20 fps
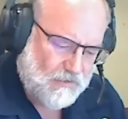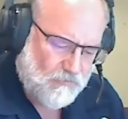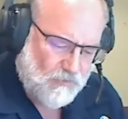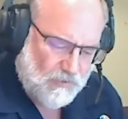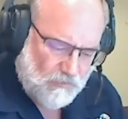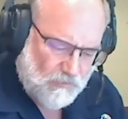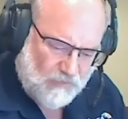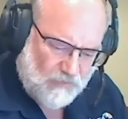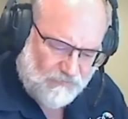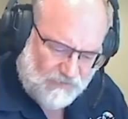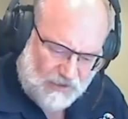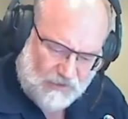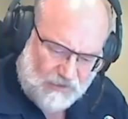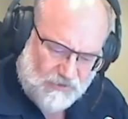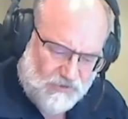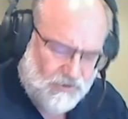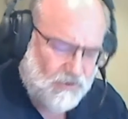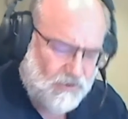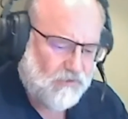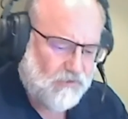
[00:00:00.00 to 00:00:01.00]
we've
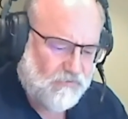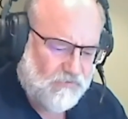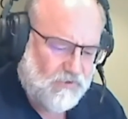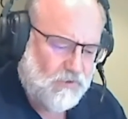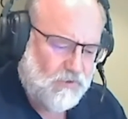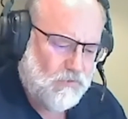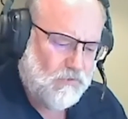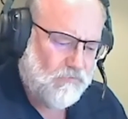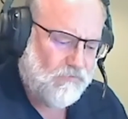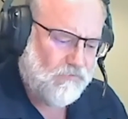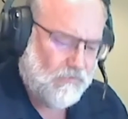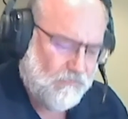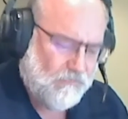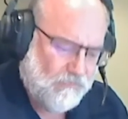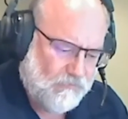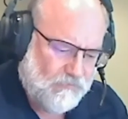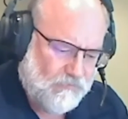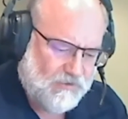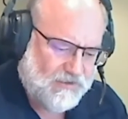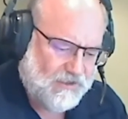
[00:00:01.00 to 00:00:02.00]
touched on a few of
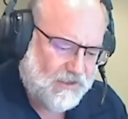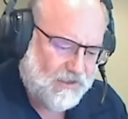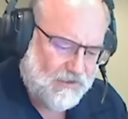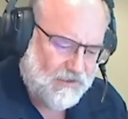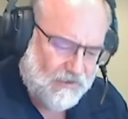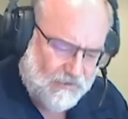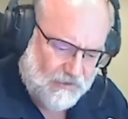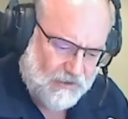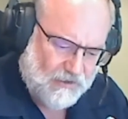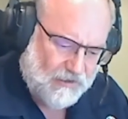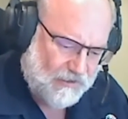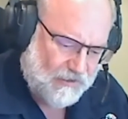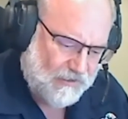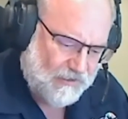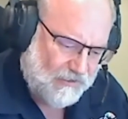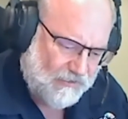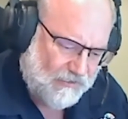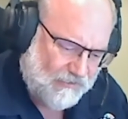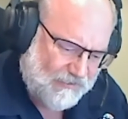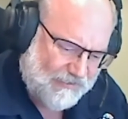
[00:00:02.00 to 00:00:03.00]
them,
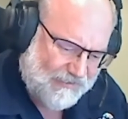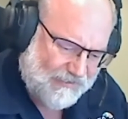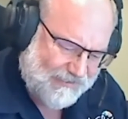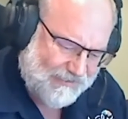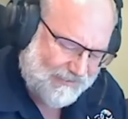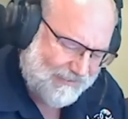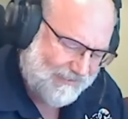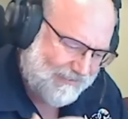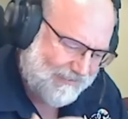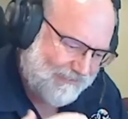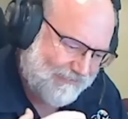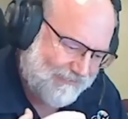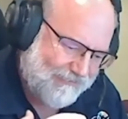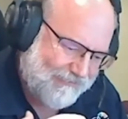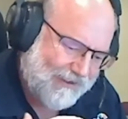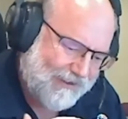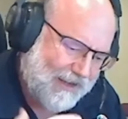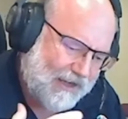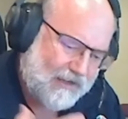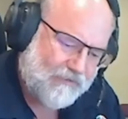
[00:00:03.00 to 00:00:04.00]
particularly the
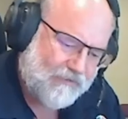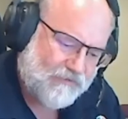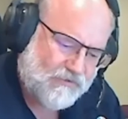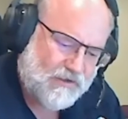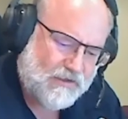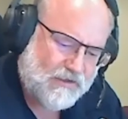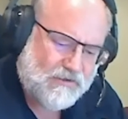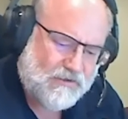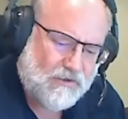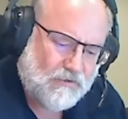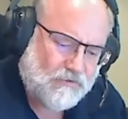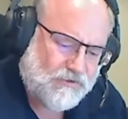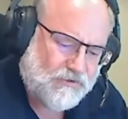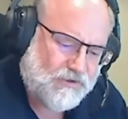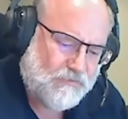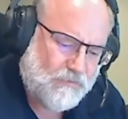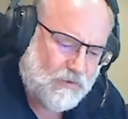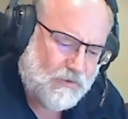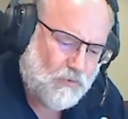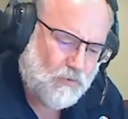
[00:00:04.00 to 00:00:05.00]
lack of trust
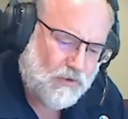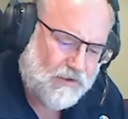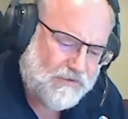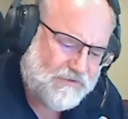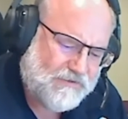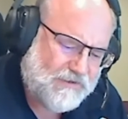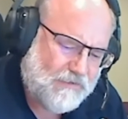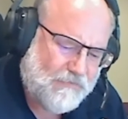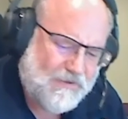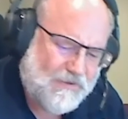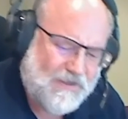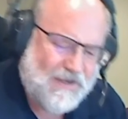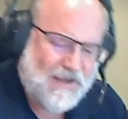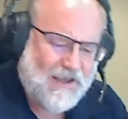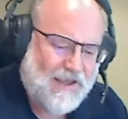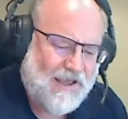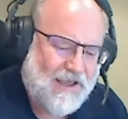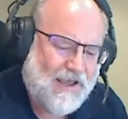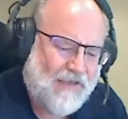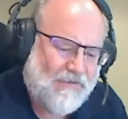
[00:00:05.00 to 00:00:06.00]
culture, but what are some of the
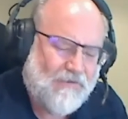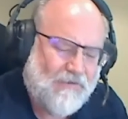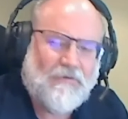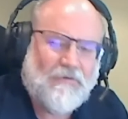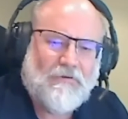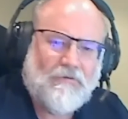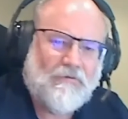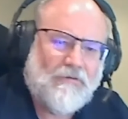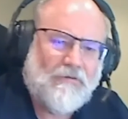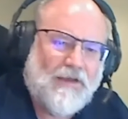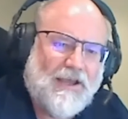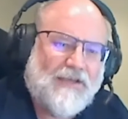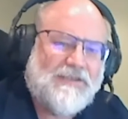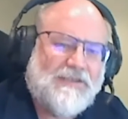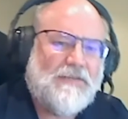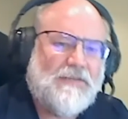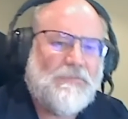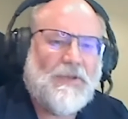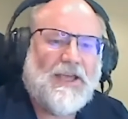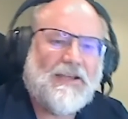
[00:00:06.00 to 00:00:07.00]
other
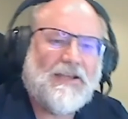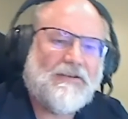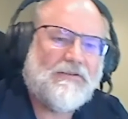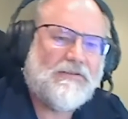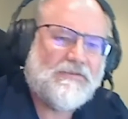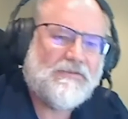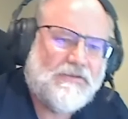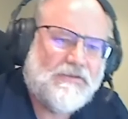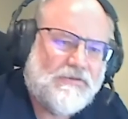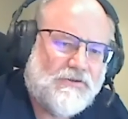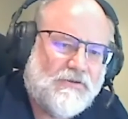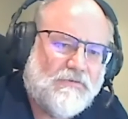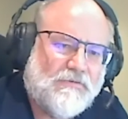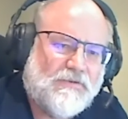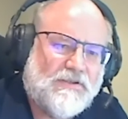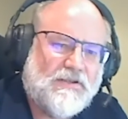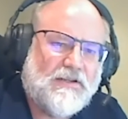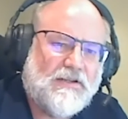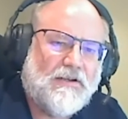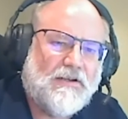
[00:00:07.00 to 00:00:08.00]
anti-patterns that you've
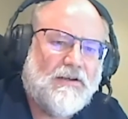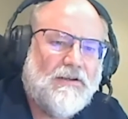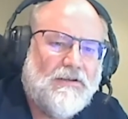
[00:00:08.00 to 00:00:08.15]
seen?